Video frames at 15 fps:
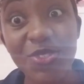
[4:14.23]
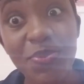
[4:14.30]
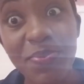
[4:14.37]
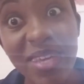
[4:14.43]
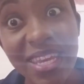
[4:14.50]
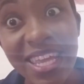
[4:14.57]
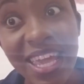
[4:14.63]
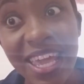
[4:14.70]
Do
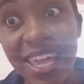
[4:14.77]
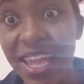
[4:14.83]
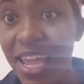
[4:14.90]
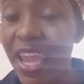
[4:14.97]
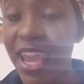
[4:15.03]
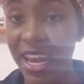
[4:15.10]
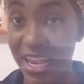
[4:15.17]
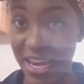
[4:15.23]
PDA.
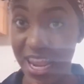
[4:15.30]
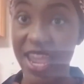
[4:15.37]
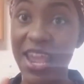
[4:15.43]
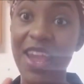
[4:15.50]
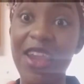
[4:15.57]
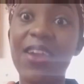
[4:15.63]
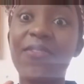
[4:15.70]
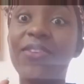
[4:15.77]
Let
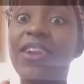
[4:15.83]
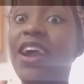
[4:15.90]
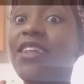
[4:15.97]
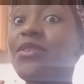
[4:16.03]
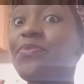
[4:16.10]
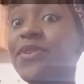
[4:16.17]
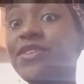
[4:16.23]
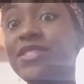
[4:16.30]
every
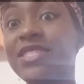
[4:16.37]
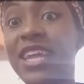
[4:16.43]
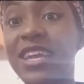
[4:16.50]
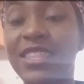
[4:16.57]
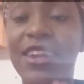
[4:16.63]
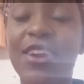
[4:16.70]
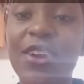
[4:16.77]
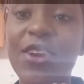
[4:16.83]
other person
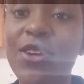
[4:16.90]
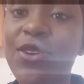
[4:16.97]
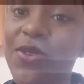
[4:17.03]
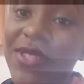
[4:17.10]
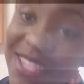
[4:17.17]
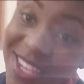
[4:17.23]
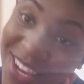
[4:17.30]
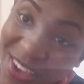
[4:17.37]
out there who
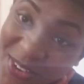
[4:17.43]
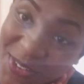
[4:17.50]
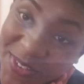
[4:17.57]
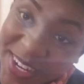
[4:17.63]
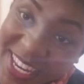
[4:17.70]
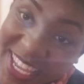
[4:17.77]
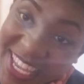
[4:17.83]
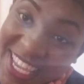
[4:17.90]
is
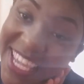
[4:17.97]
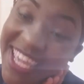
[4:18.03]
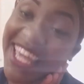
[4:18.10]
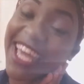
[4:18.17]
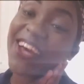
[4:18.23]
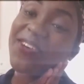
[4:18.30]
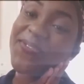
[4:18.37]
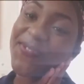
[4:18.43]
lonely
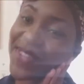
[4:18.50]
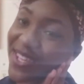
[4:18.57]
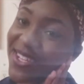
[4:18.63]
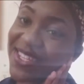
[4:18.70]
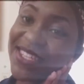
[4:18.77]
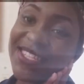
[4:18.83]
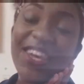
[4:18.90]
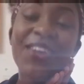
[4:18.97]

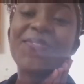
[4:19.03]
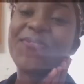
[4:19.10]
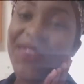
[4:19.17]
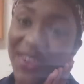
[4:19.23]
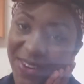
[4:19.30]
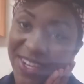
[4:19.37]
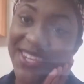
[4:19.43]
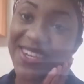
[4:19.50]
feel
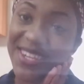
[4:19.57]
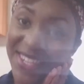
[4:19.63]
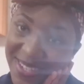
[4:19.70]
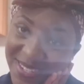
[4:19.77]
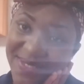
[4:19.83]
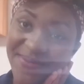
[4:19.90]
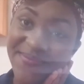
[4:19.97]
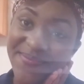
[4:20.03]
very good.